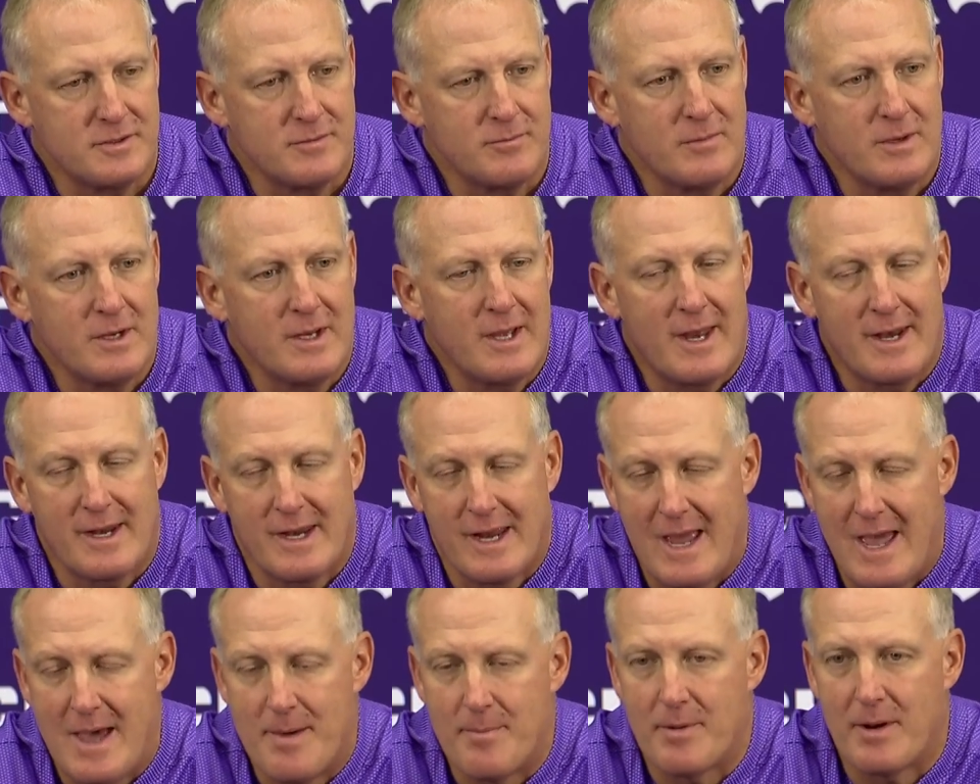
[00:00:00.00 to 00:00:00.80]
And we got to
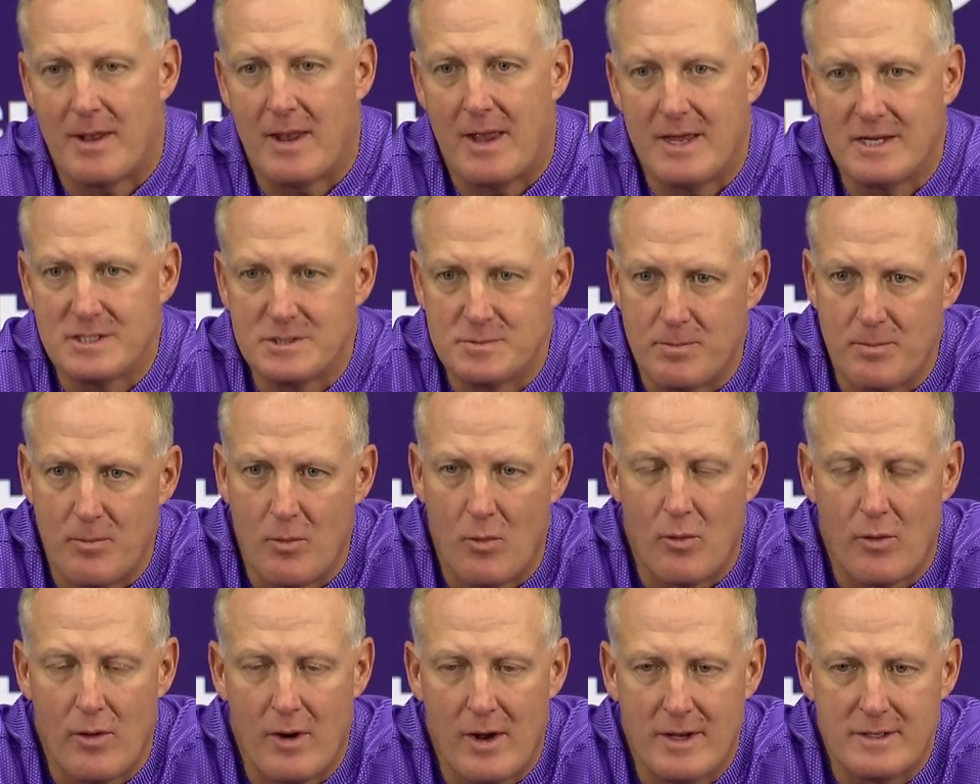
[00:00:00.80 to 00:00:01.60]
capitalize
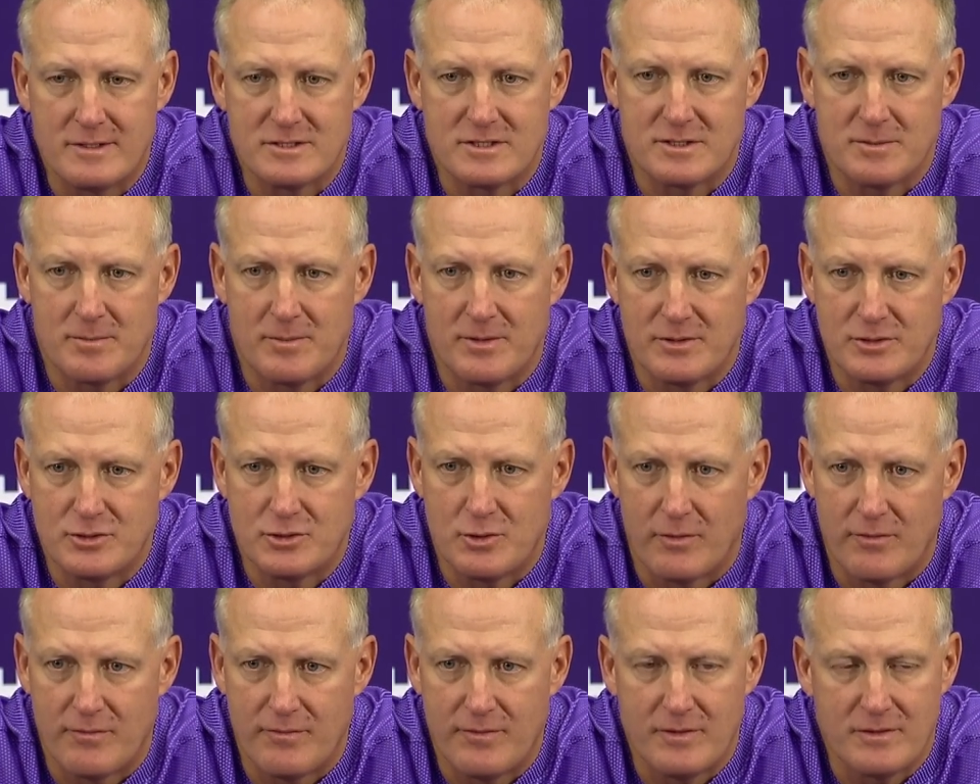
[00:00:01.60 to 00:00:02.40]
more on some of the
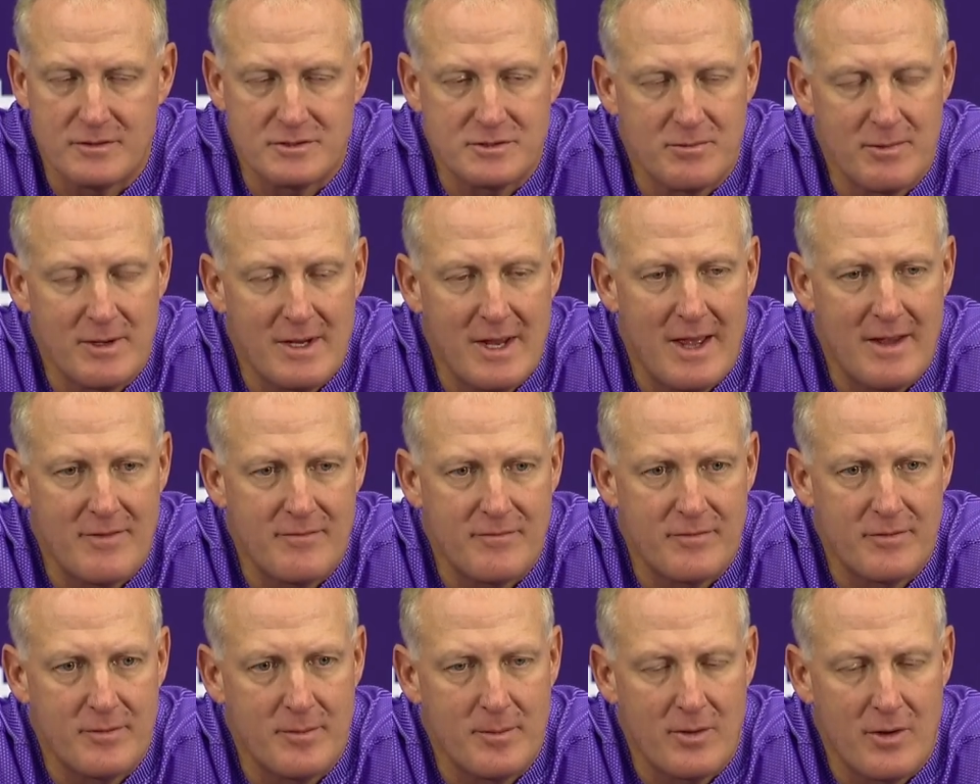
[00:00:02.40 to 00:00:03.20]
short fields that we
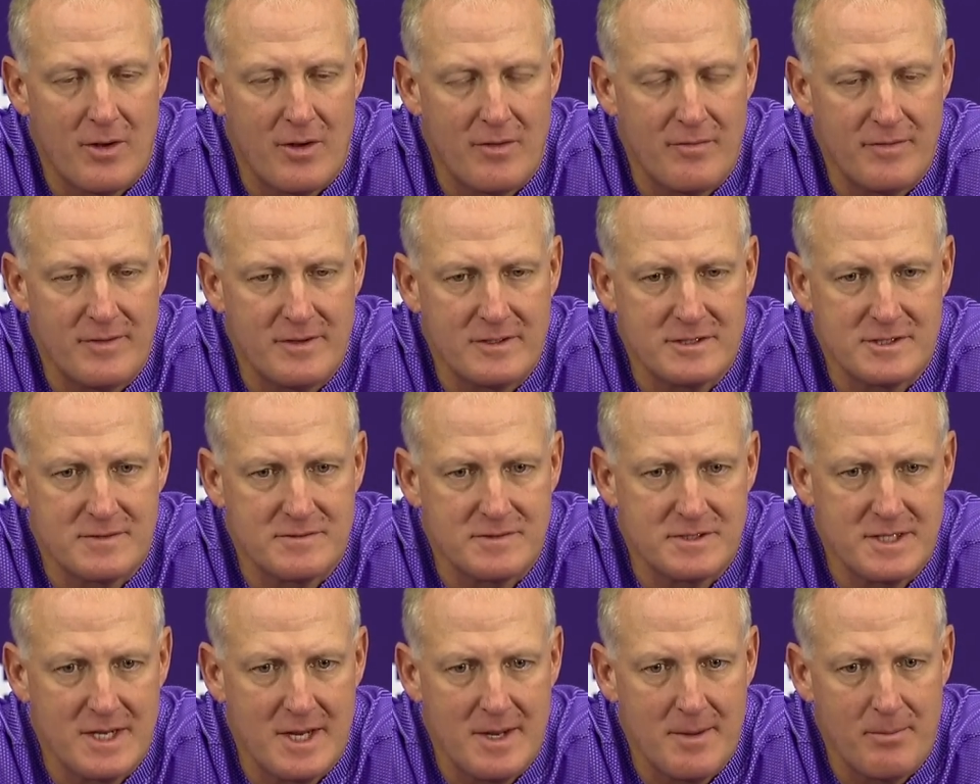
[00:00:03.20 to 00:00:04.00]
got from an offensive
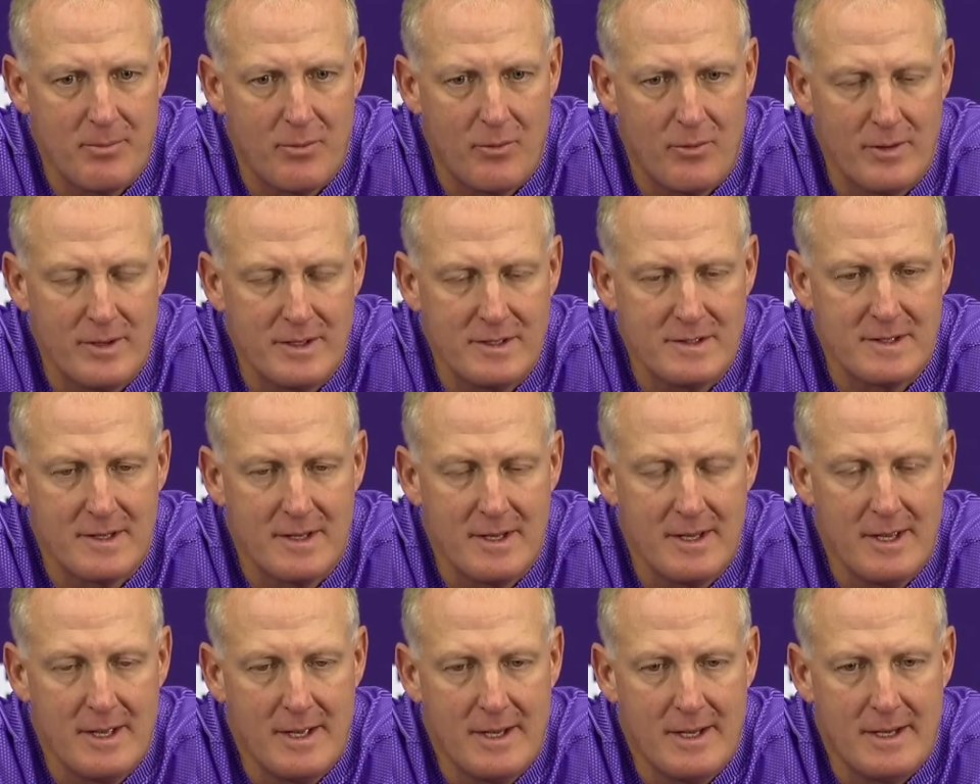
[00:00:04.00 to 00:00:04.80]
standpoint.
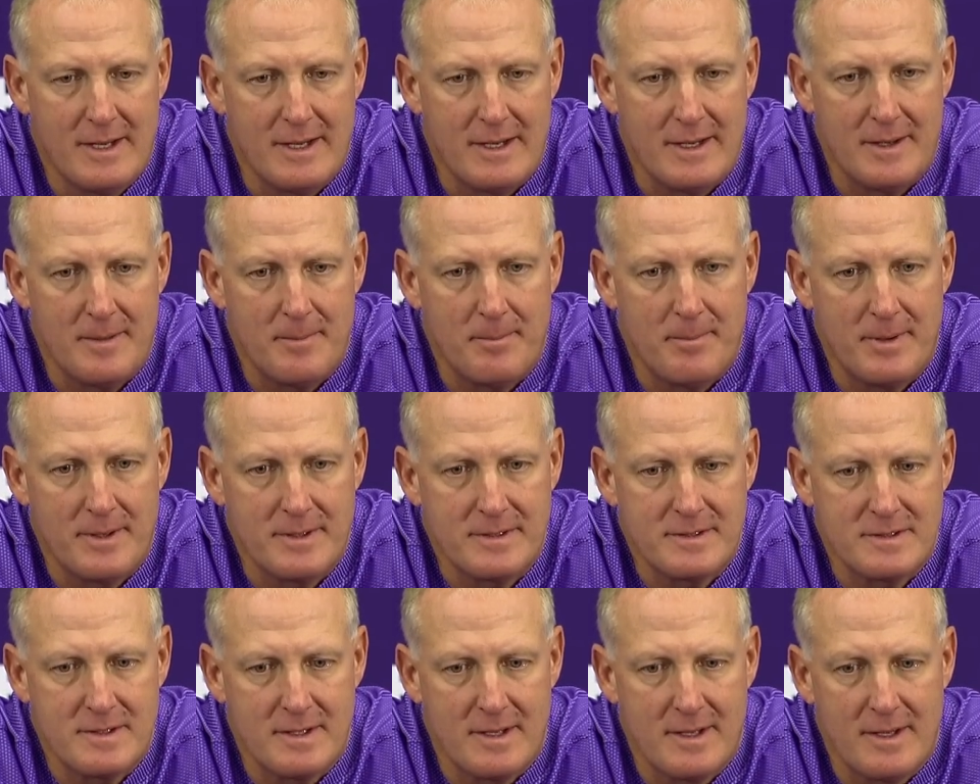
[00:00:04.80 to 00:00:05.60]
Uh,
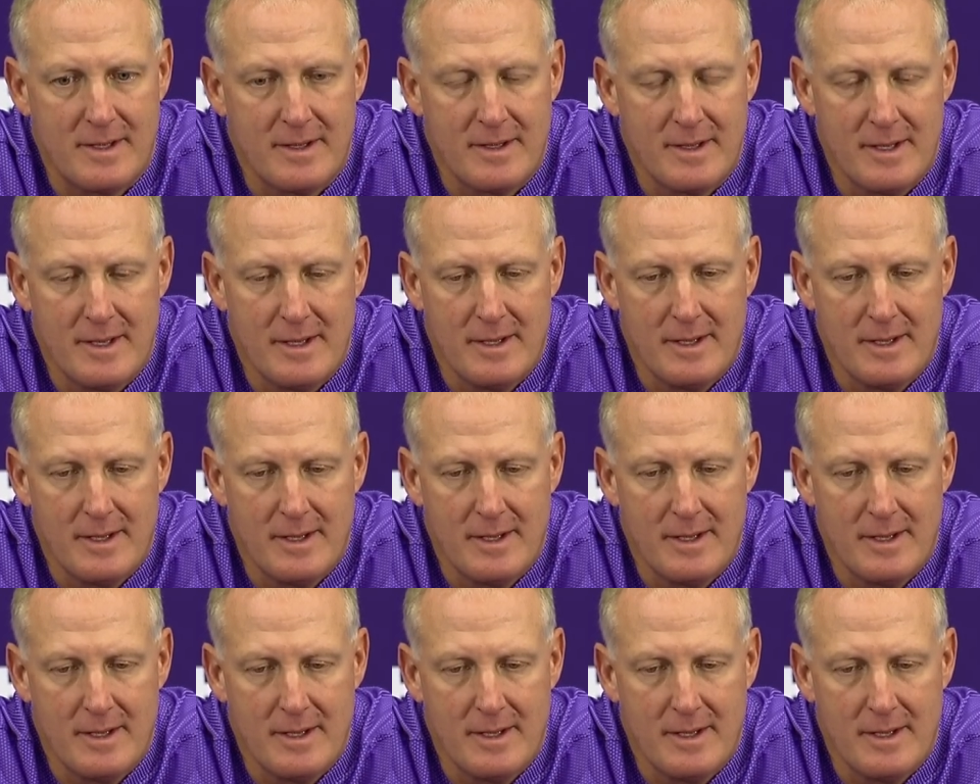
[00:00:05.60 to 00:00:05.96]
but uh,